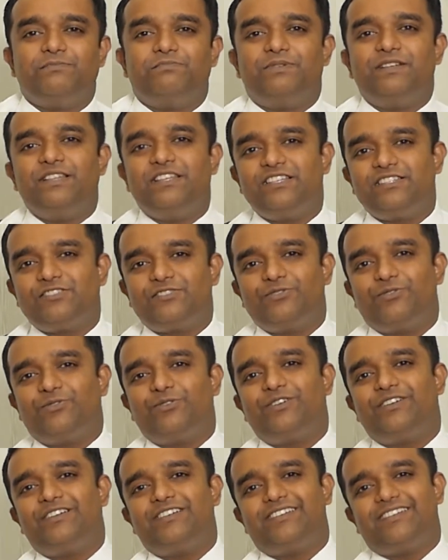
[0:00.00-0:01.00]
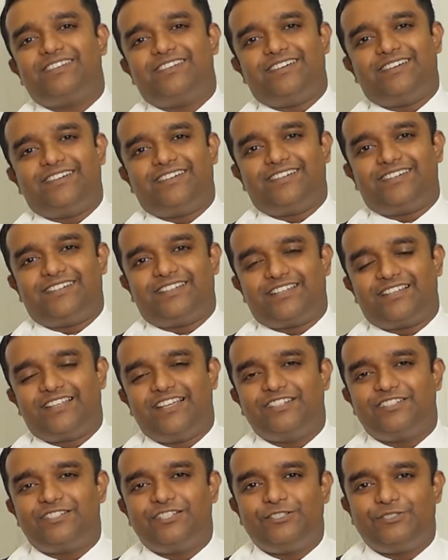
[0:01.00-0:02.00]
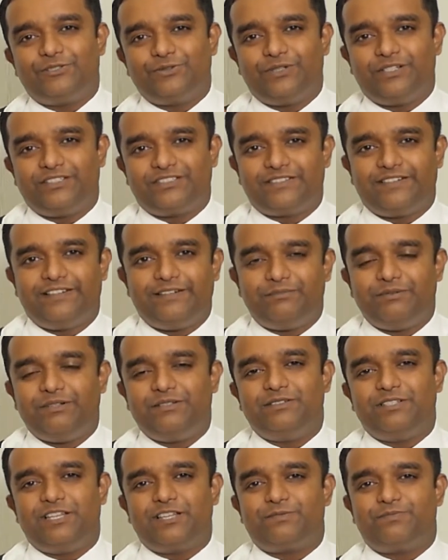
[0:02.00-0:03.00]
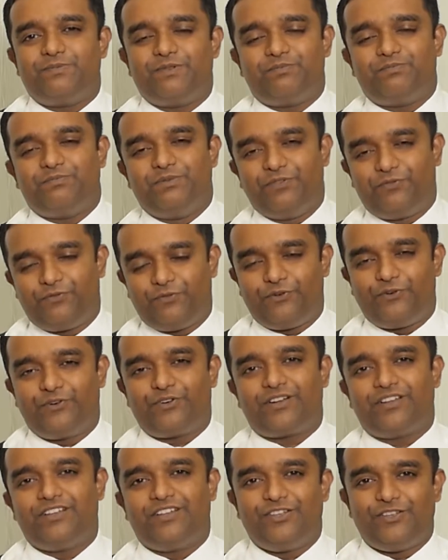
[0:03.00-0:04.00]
Please don't uh, get into a treatment just before